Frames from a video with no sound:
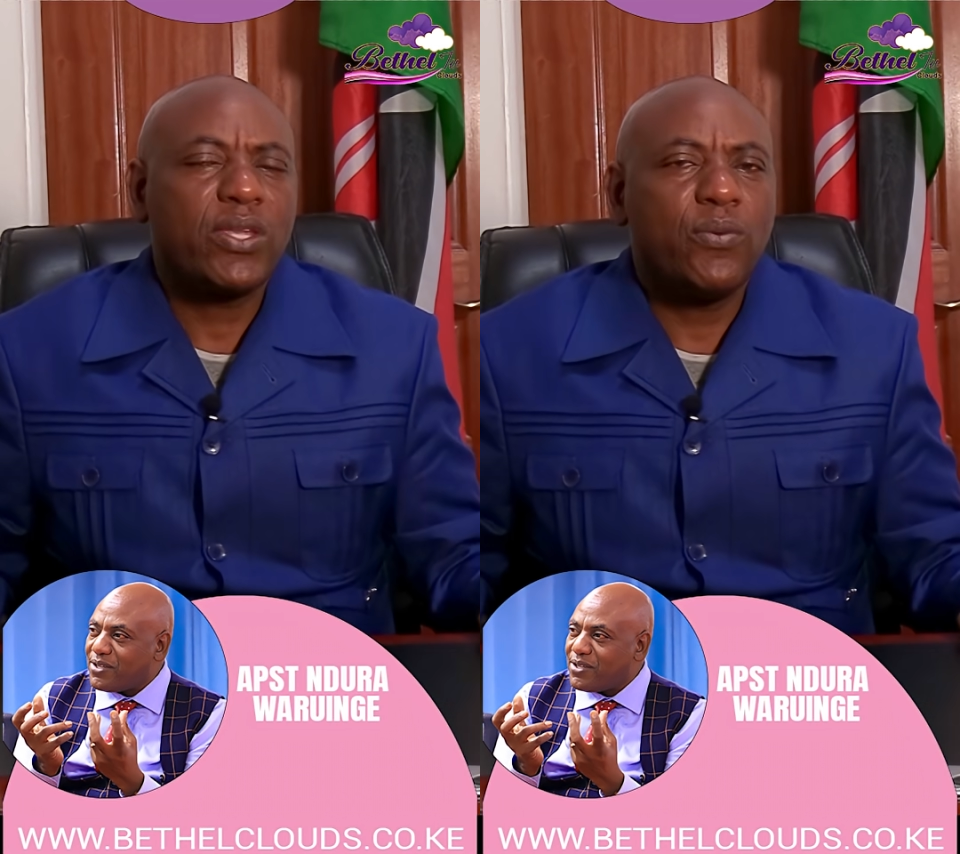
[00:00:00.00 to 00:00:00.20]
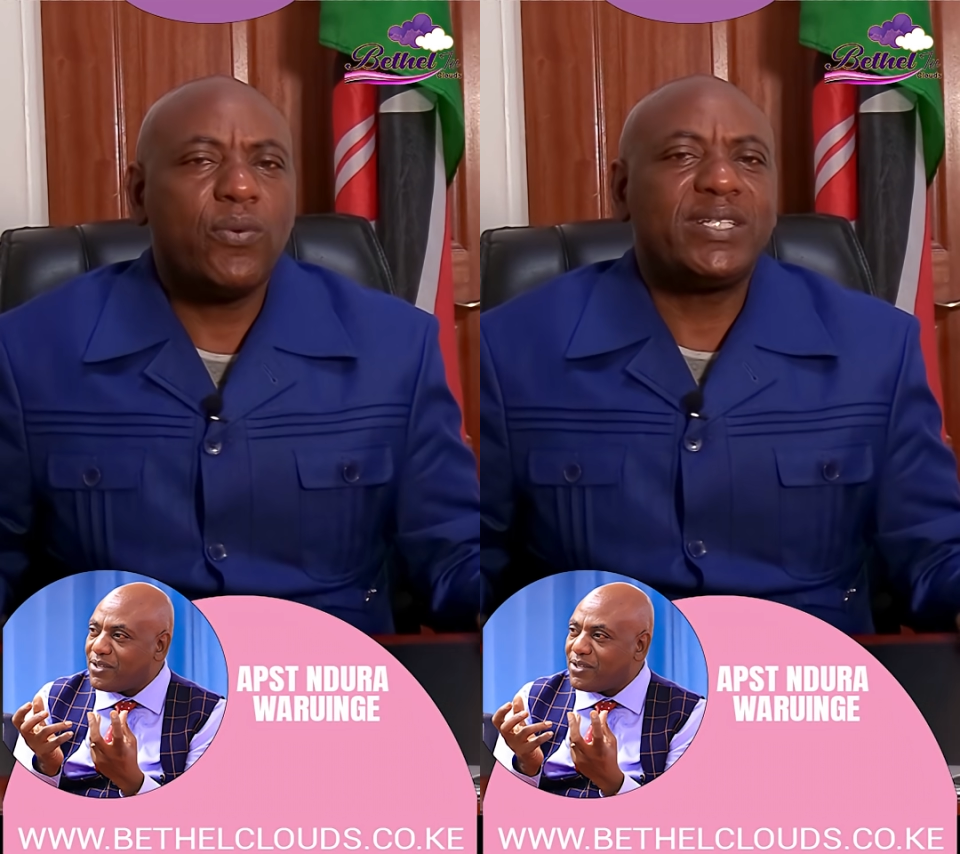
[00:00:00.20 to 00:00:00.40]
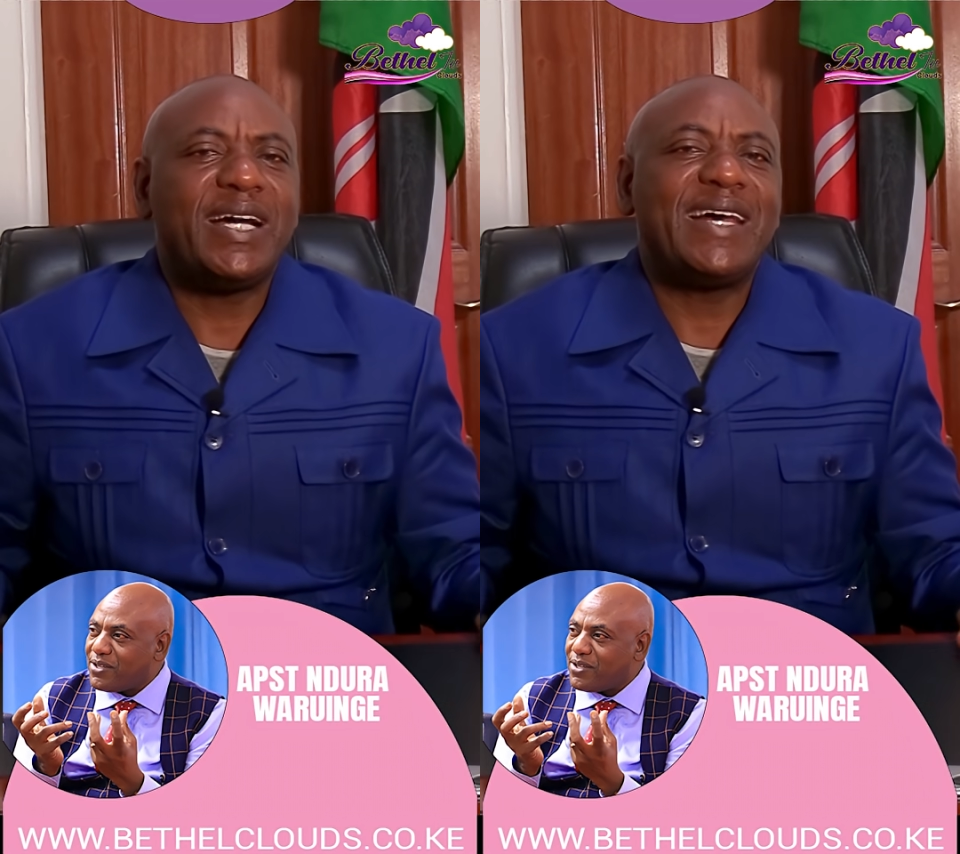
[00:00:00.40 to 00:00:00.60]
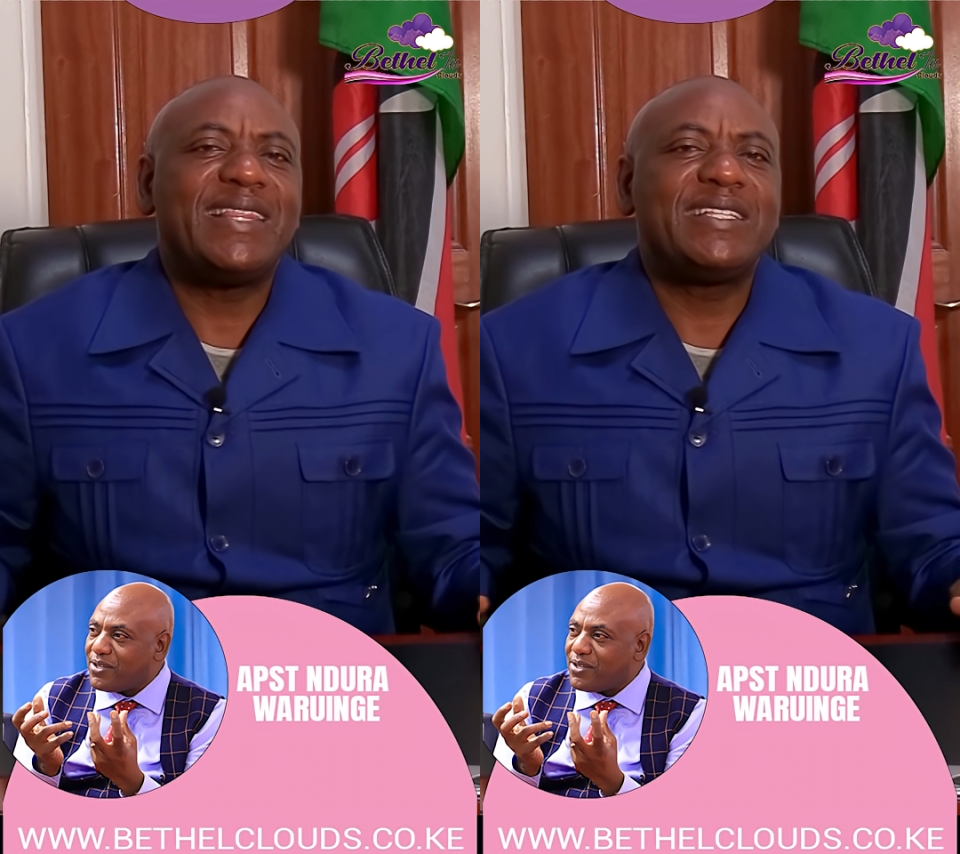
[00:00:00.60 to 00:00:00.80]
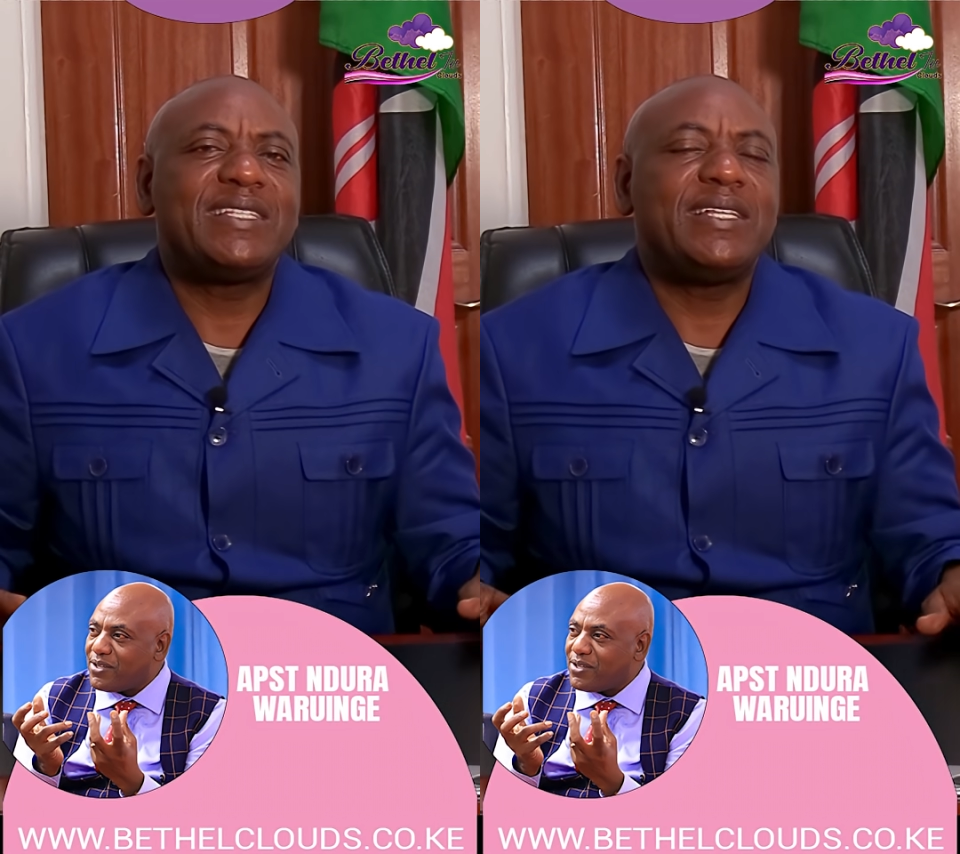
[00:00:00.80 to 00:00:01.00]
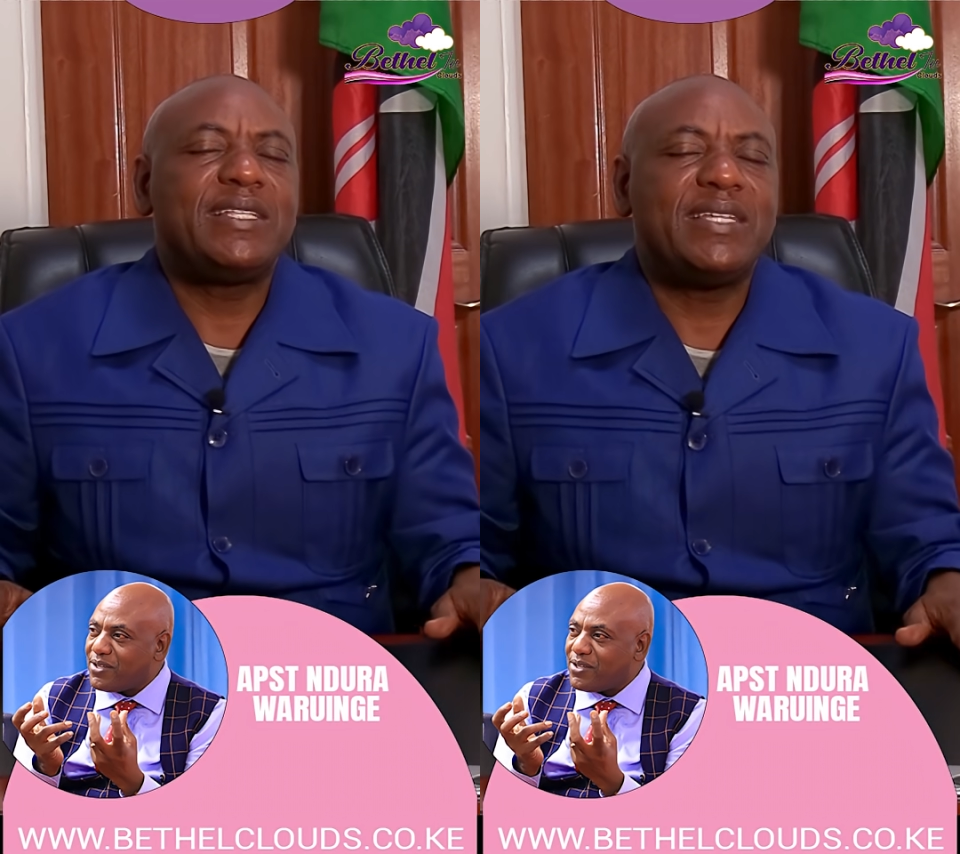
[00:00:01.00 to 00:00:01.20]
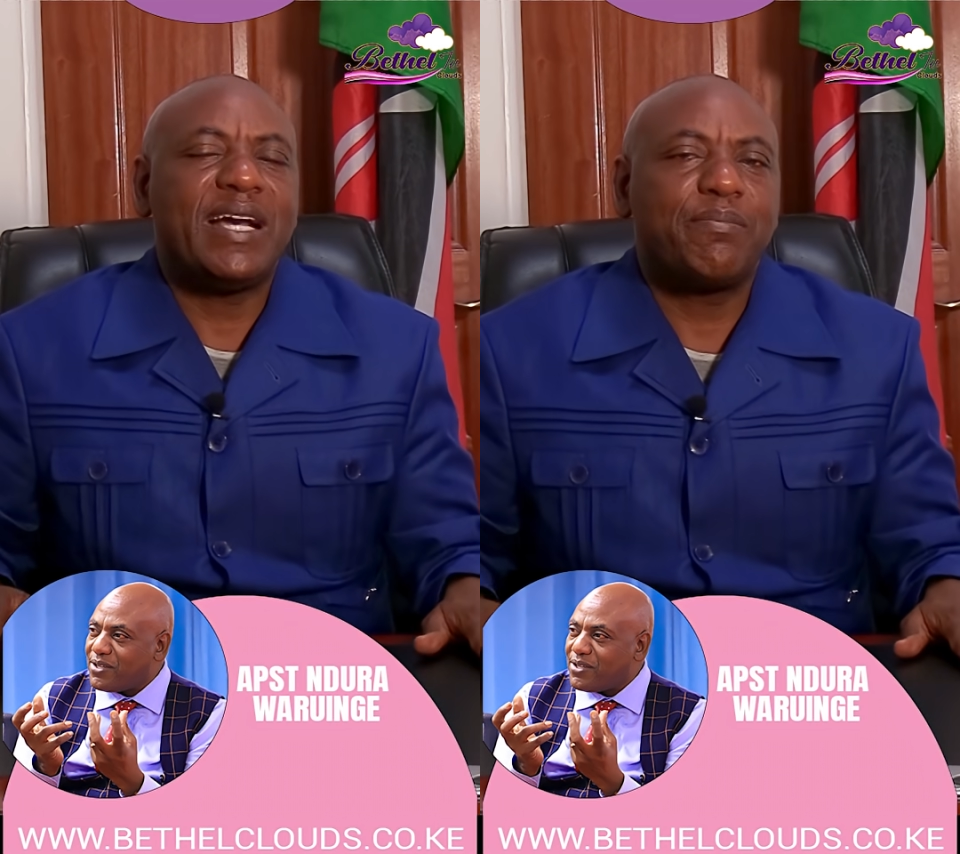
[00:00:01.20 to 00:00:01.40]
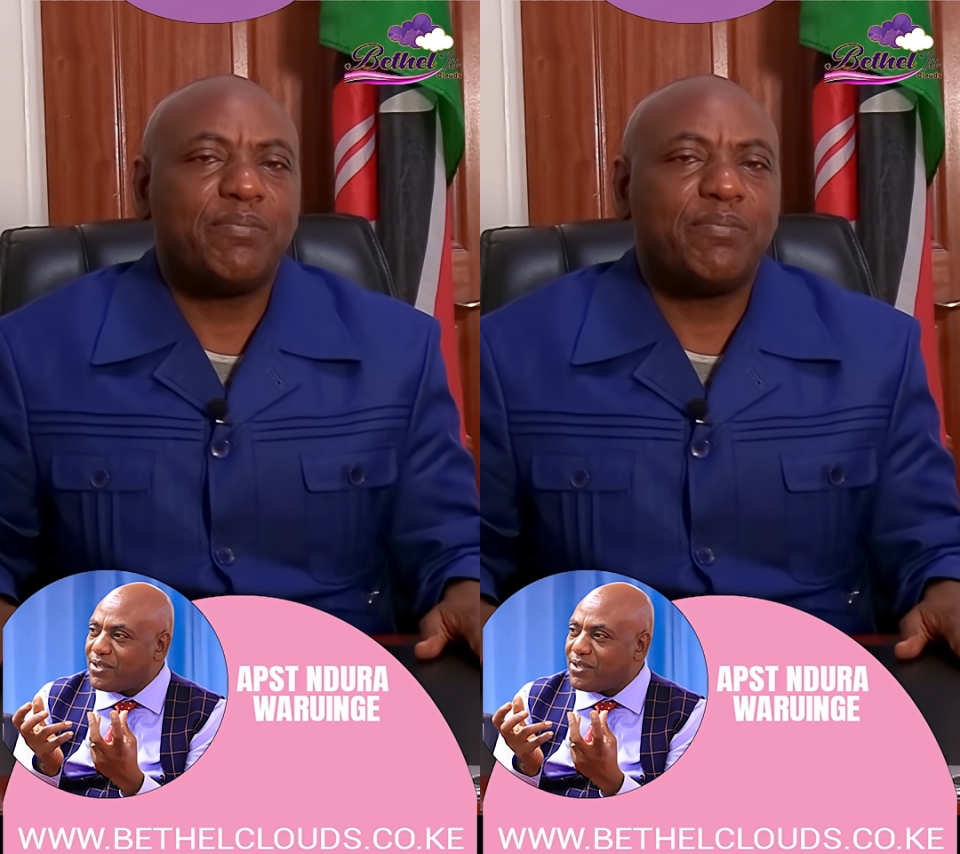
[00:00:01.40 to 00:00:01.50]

What are these young